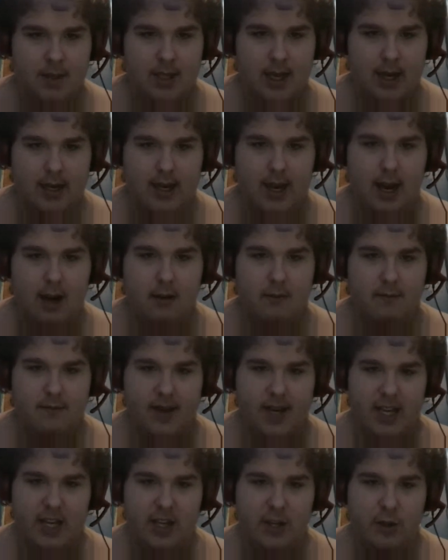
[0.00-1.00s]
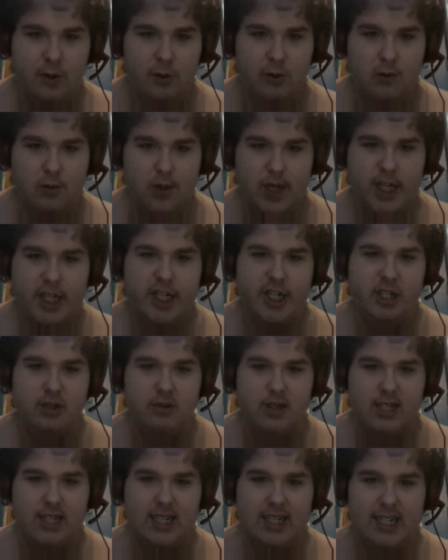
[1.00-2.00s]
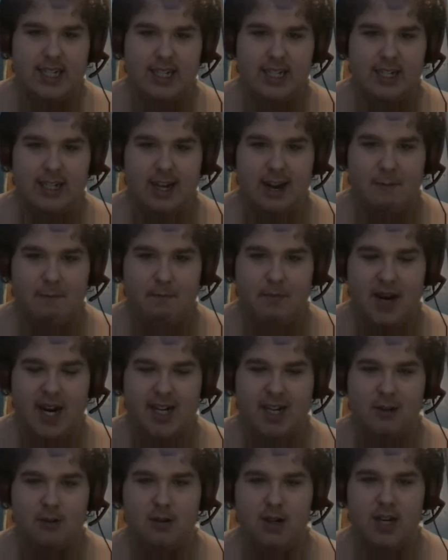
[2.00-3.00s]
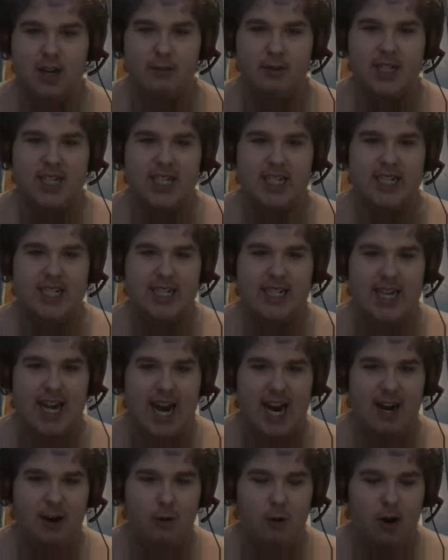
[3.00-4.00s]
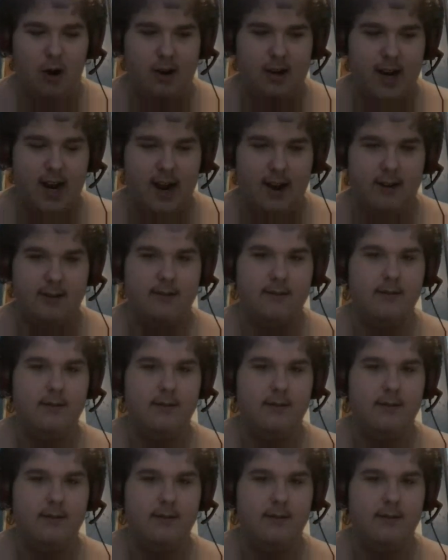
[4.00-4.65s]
And I'll make you wish you were still the Padawan of Skywalker.